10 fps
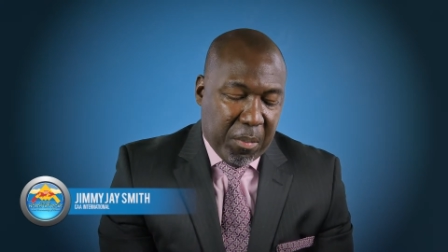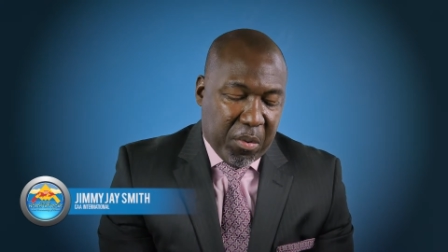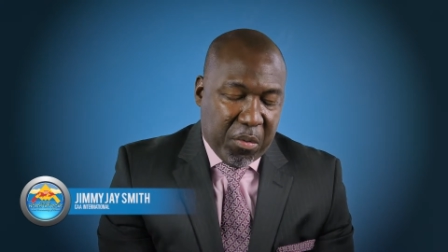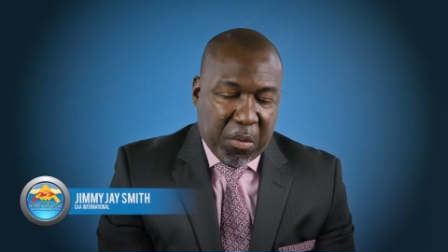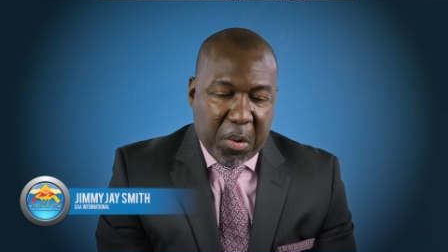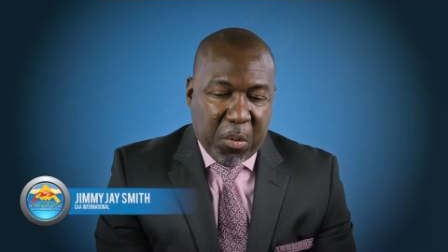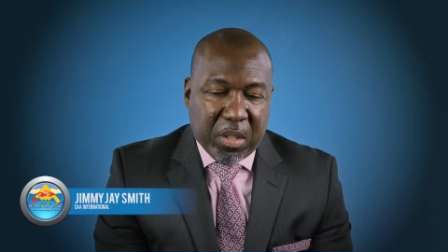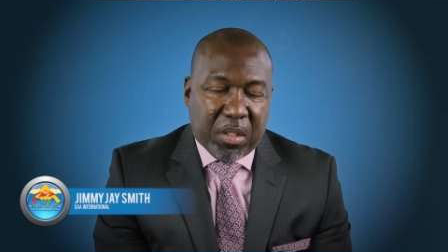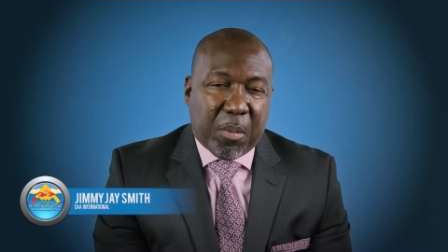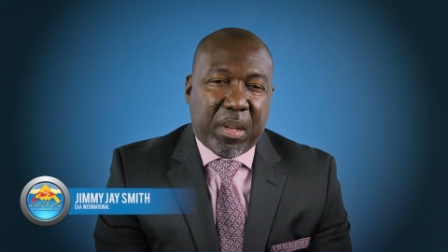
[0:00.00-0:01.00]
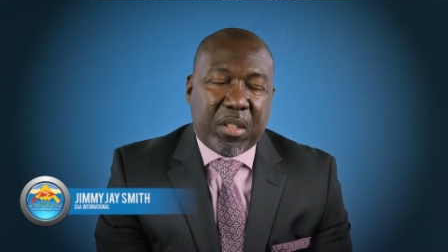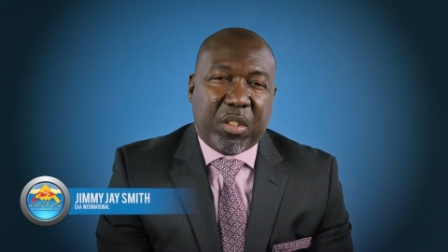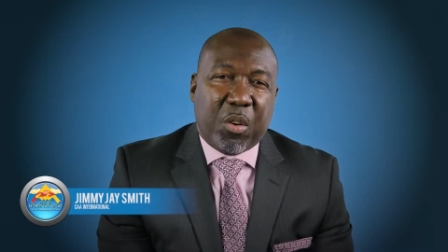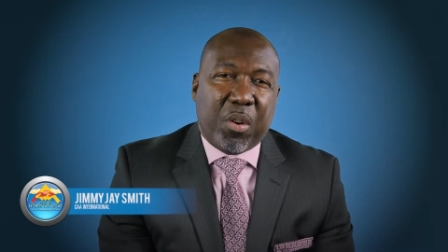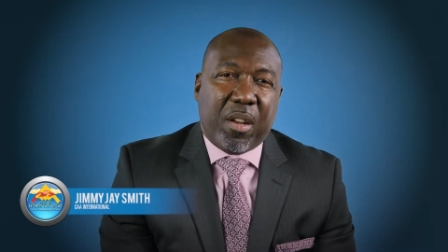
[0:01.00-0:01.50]
Before we went to
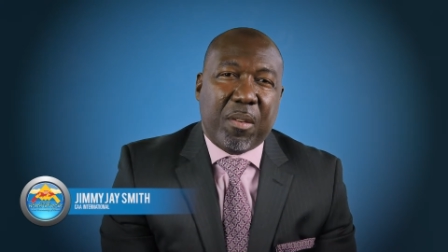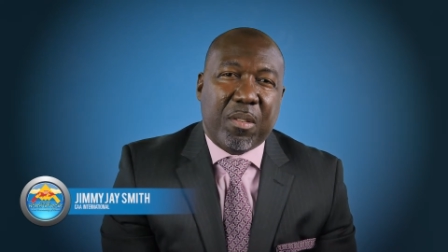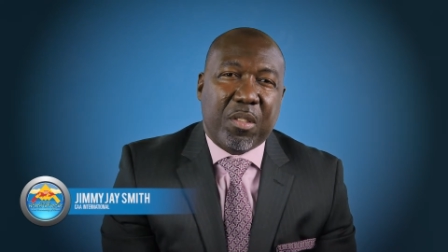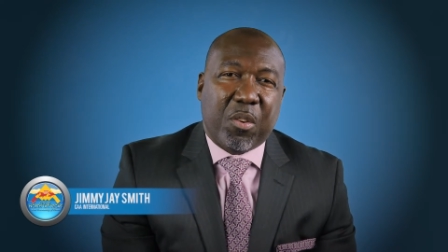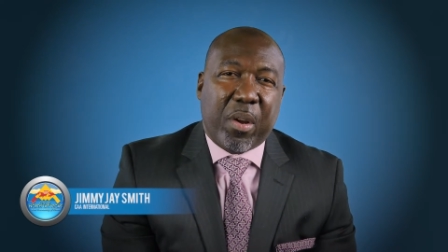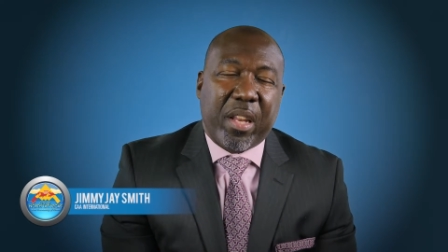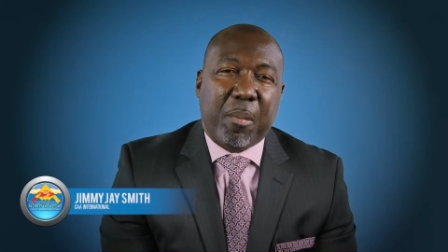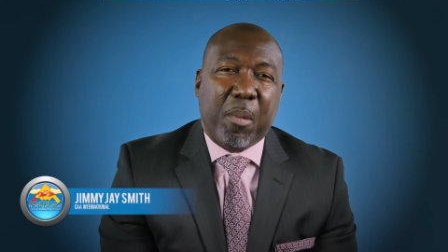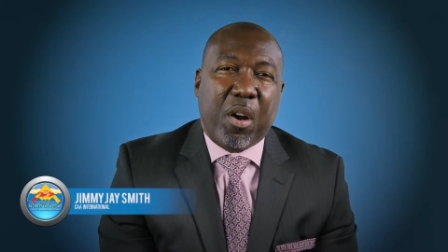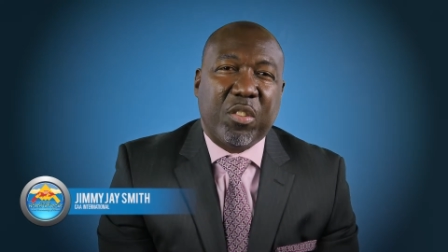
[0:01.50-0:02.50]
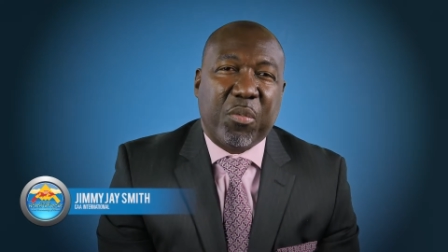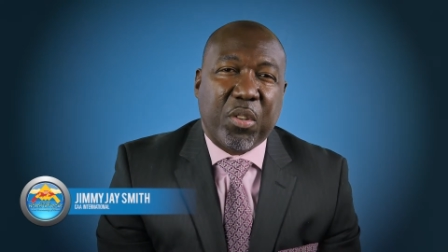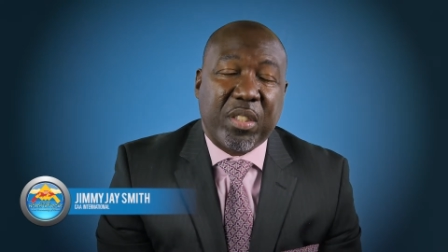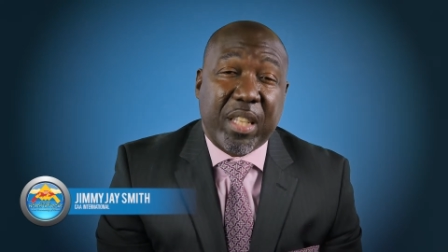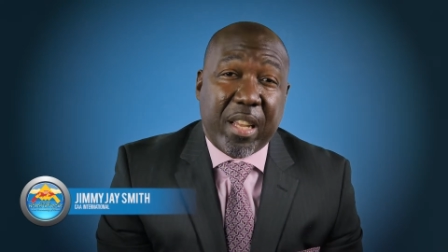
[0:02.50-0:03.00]
Minnesota, the Randy Moss
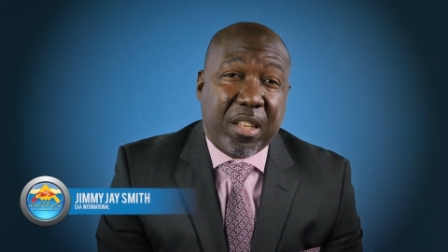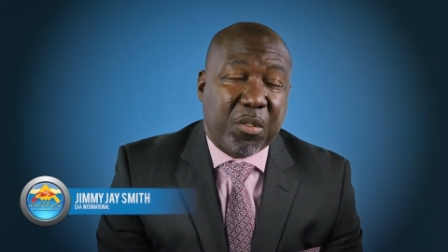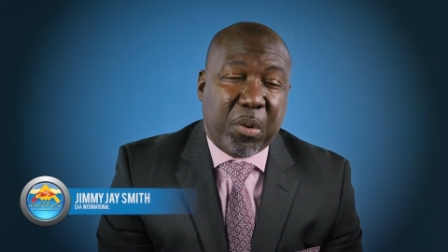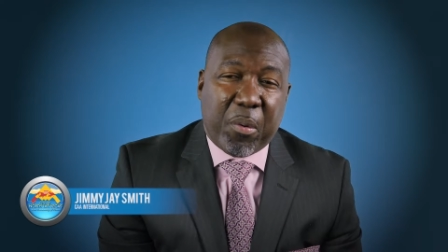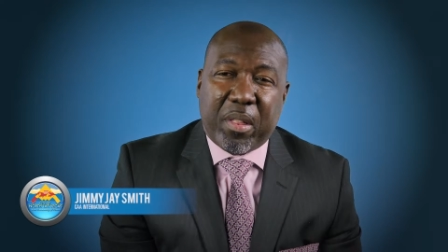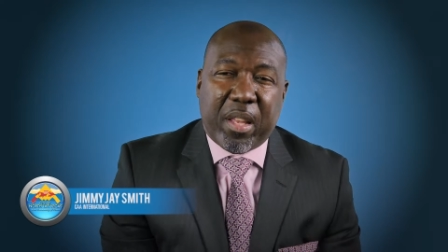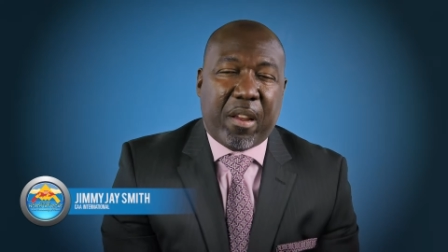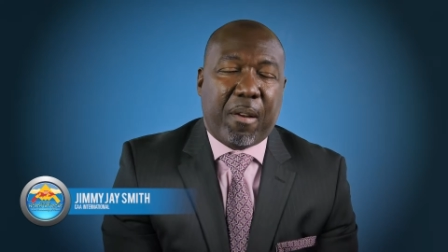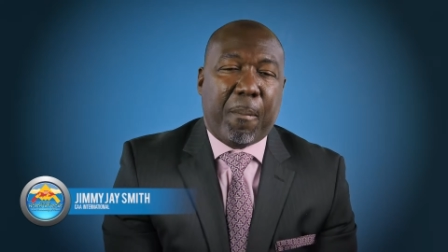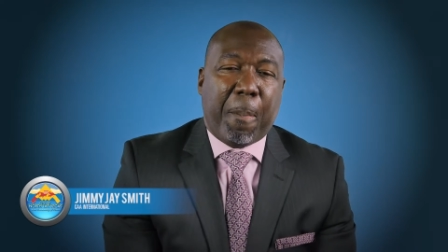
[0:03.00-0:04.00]
first days, we were there.